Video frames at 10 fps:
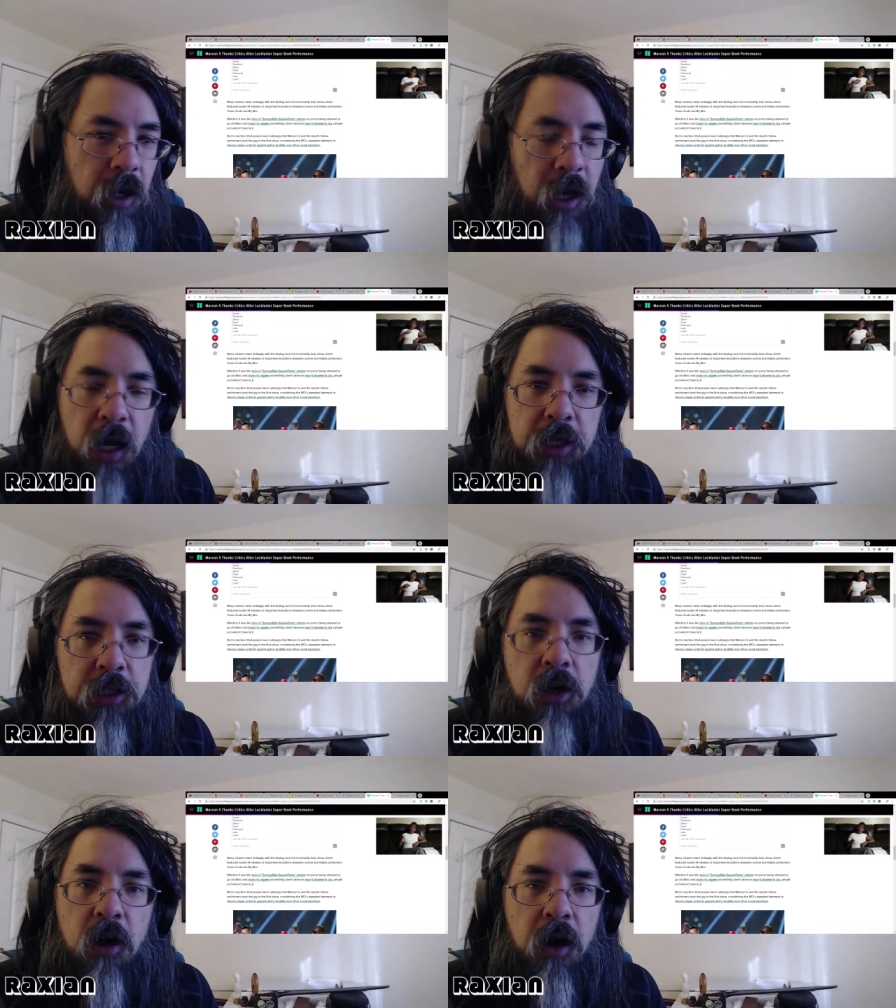and I
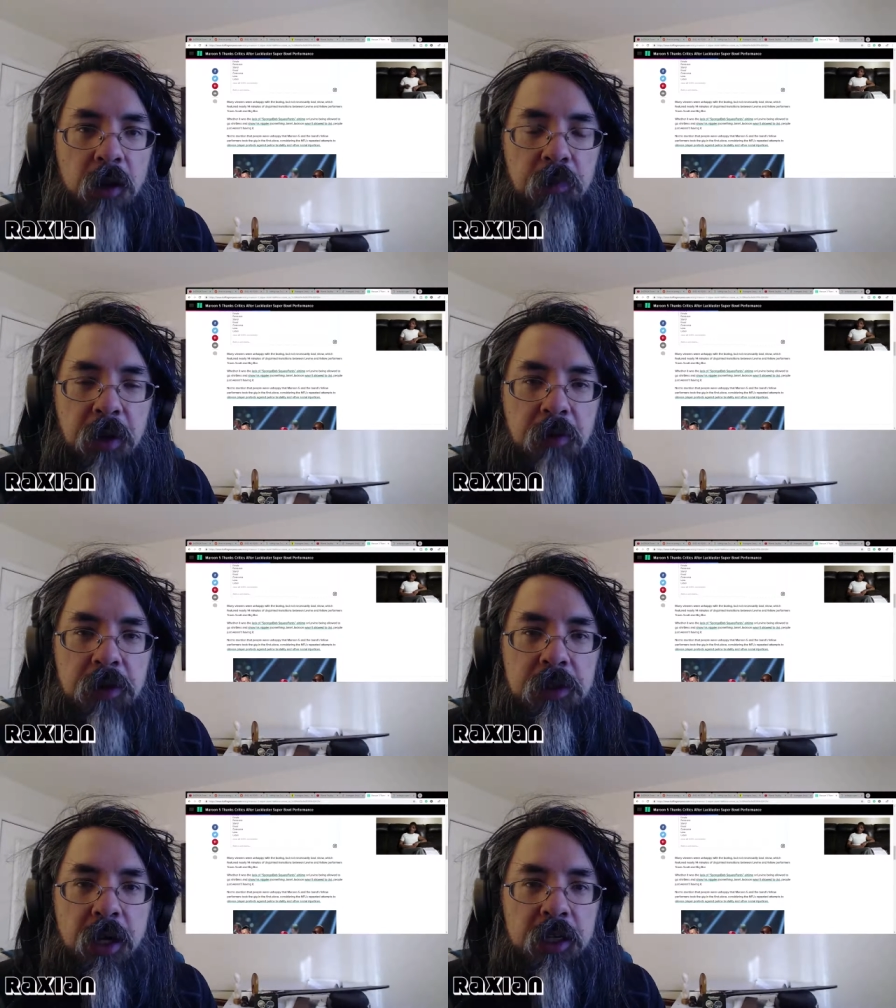saw it, but it
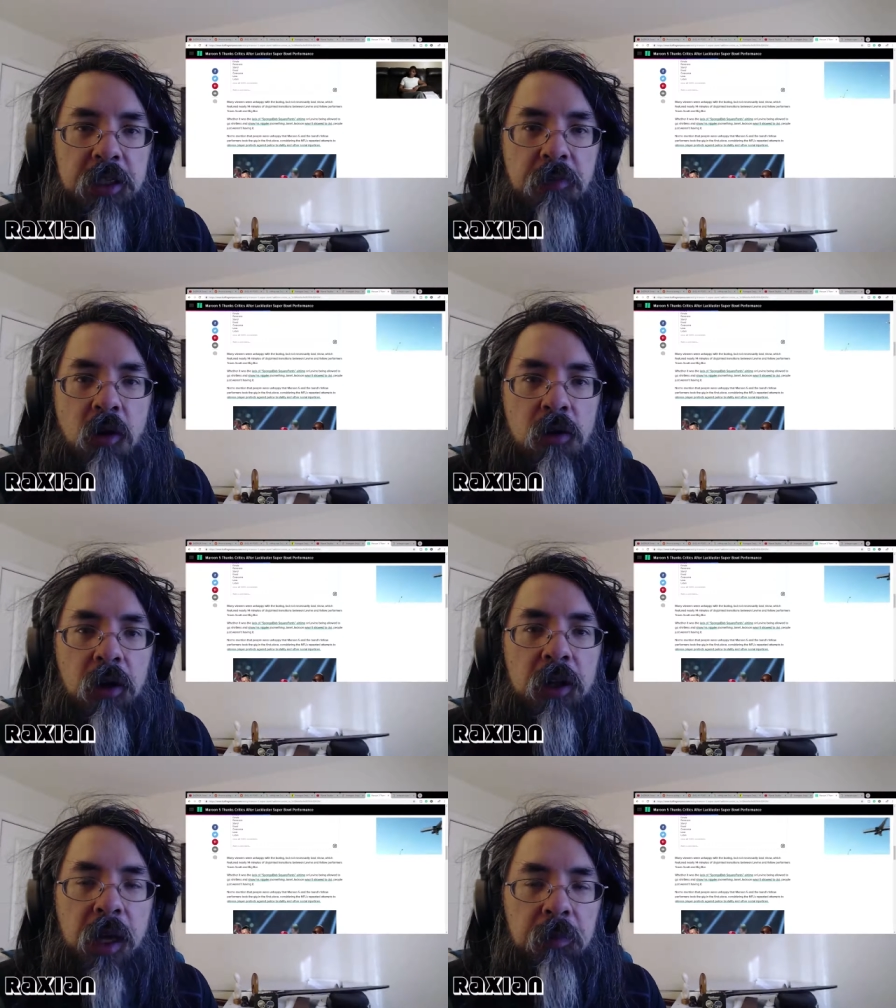was like a small
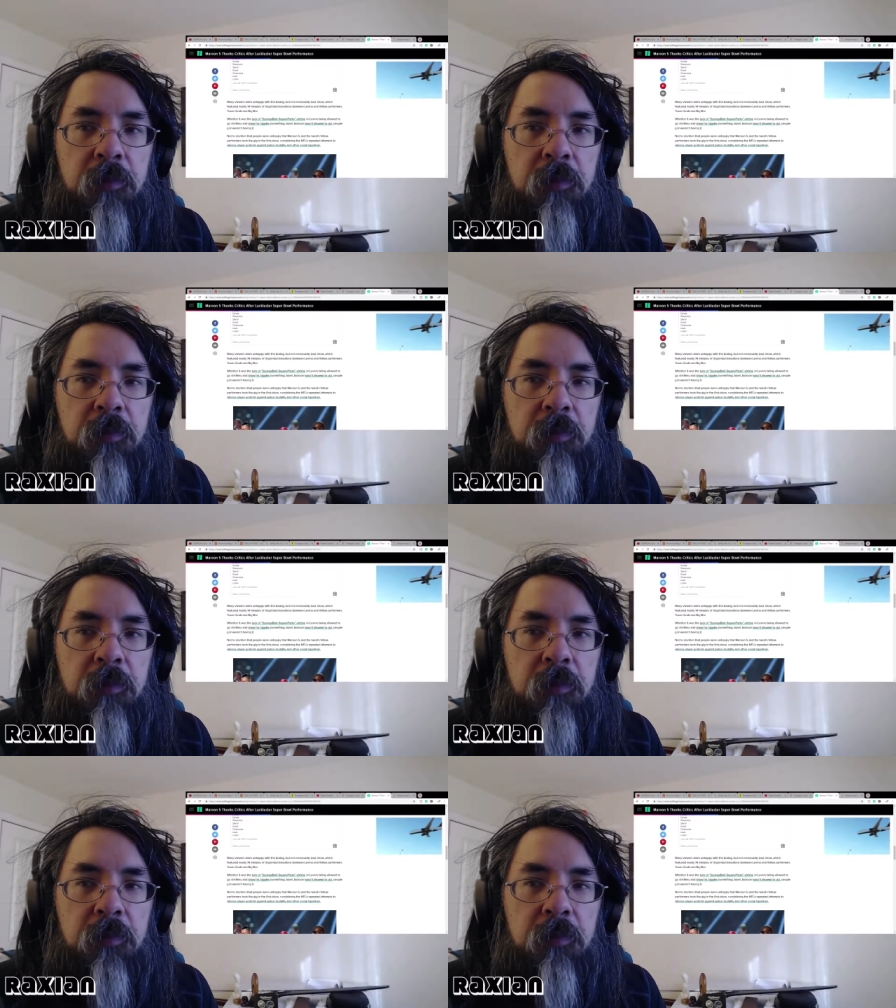little clip,